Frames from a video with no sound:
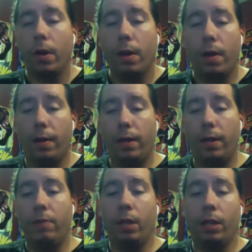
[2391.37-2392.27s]
like
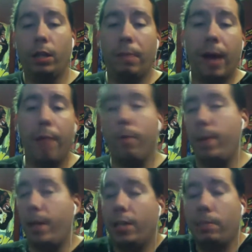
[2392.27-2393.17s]
even like the Pirate
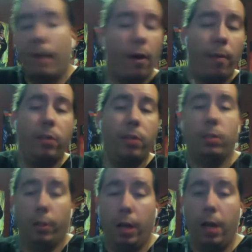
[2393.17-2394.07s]
Bay, yes, the Pirate Bay is
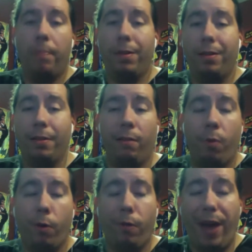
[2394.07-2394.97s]
still up, but the
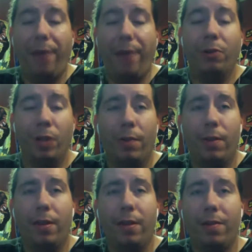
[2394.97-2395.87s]
four founders of
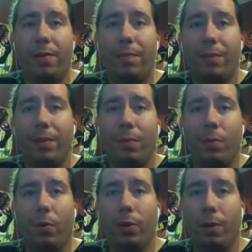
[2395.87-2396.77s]
it
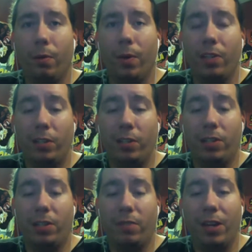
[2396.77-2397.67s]
were arrested and
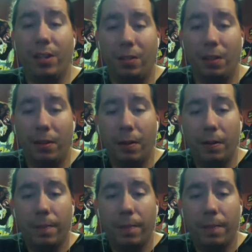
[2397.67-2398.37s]
convicted.